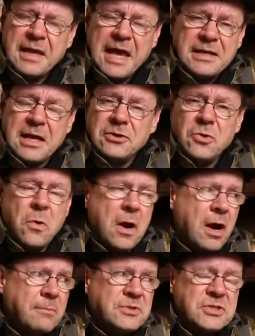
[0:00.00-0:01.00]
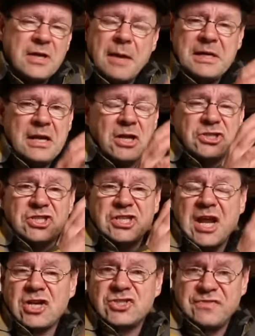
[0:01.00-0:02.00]
and no harm to it. I mean,
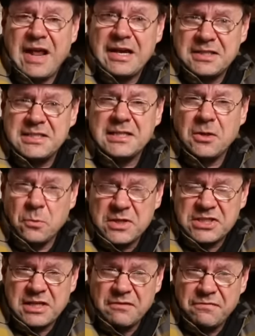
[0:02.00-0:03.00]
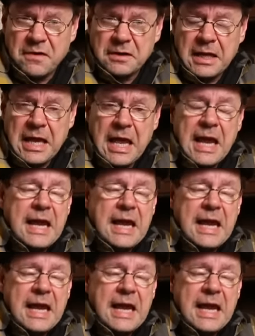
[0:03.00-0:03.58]
Serge Valentin at Whiskey Fun,